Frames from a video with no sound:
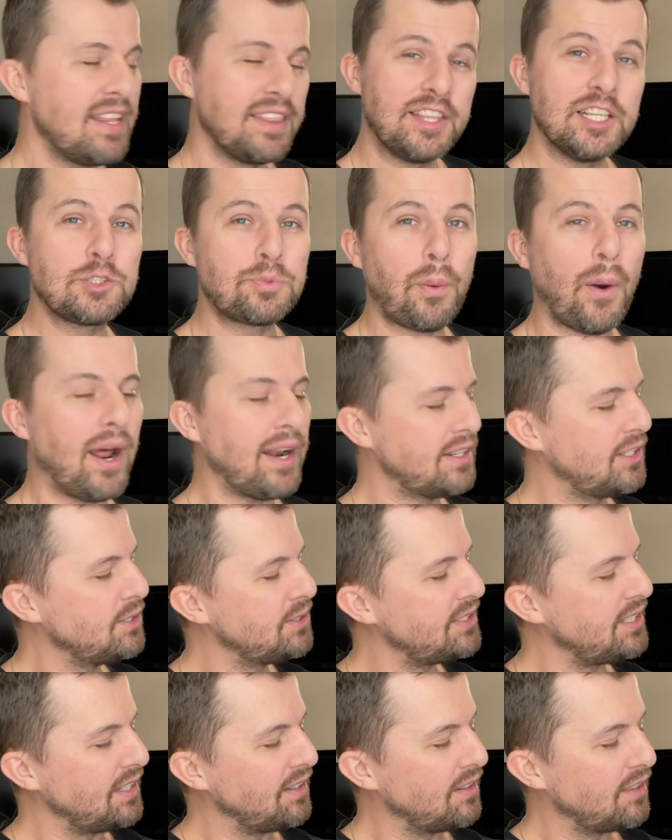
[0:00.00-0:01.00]
this product you
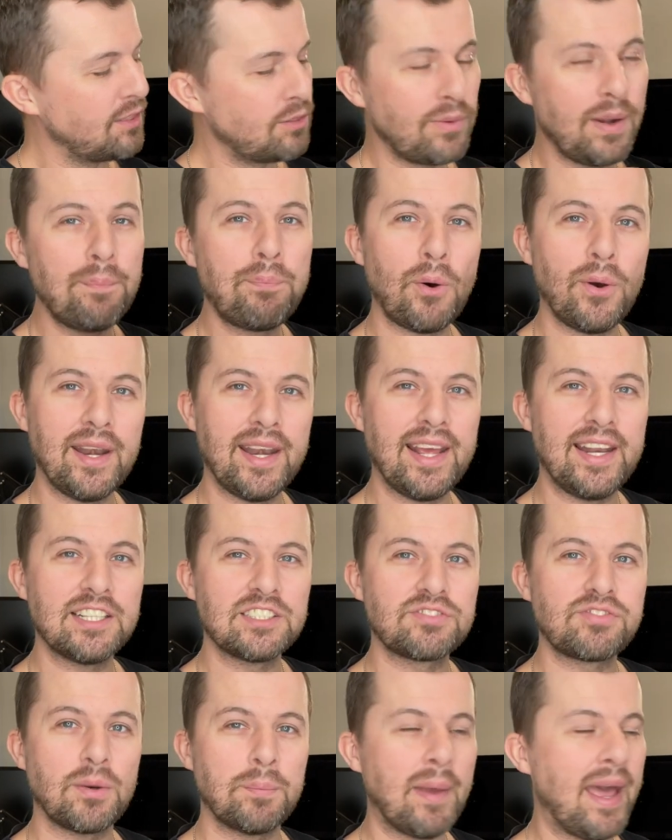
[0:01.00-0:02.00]
see, 3.8
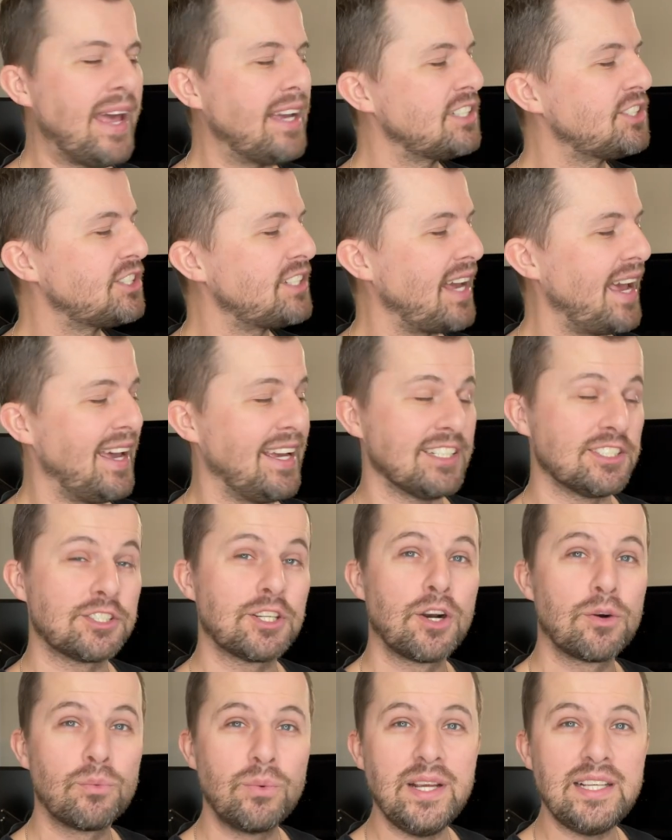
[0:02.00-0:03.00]
inch from edge to edge,
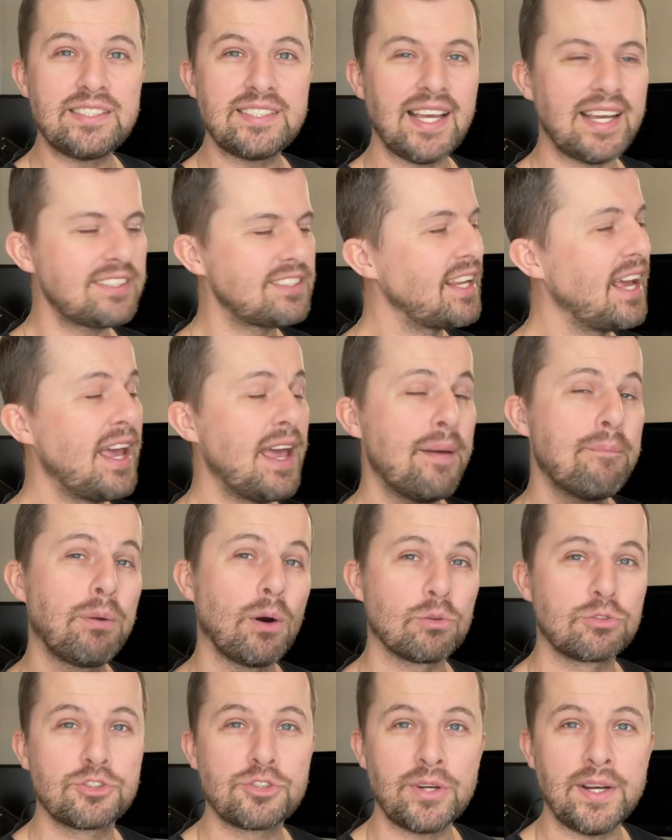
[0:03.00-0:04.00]
recess in
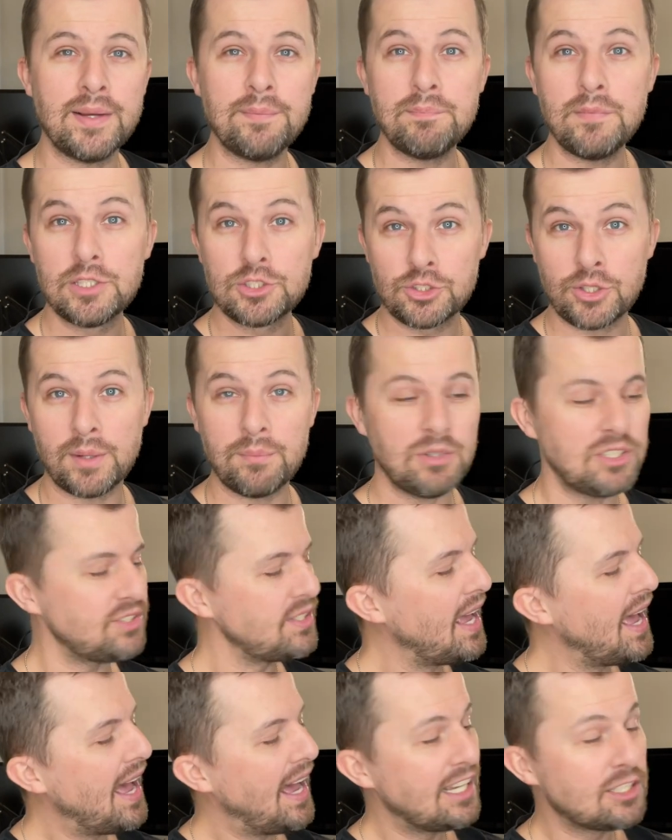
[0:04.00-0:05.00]
both trim, trimless,
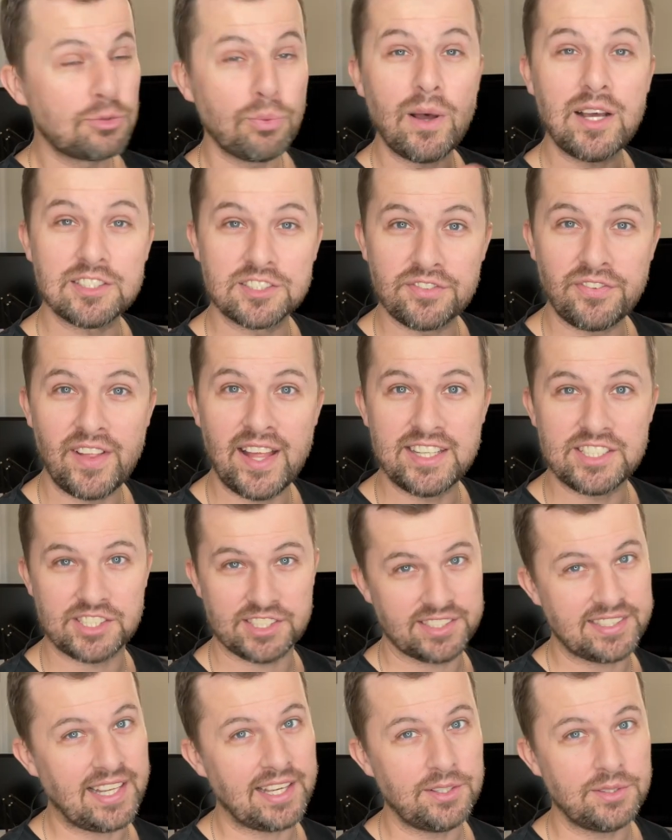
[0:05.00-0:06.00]
as well as
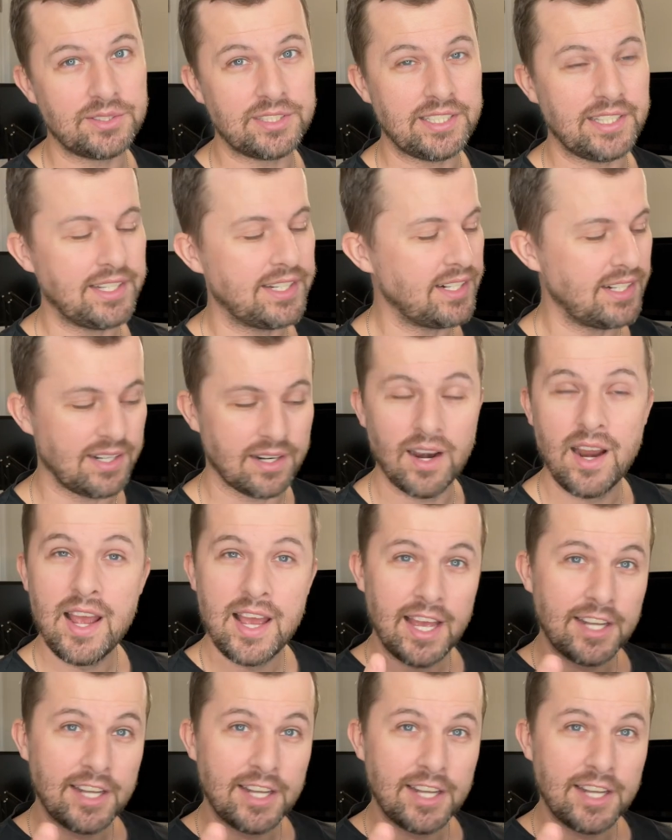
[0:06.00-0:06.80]
flanges that you see here.